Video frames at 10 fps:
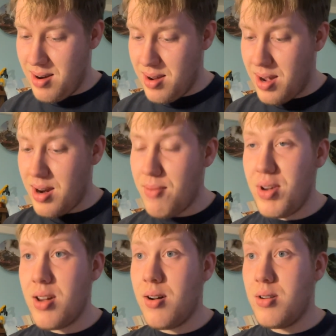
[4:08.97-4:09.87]
And then we
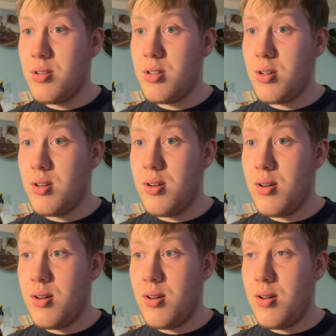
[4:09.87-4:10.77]
got
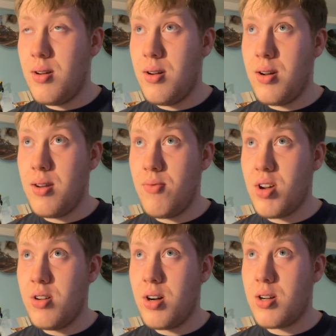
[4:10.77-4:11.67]

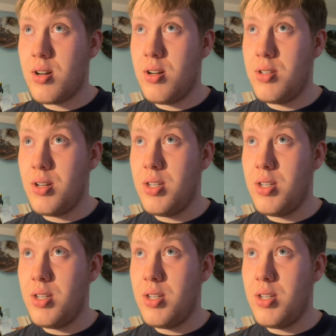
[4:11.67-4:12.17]
the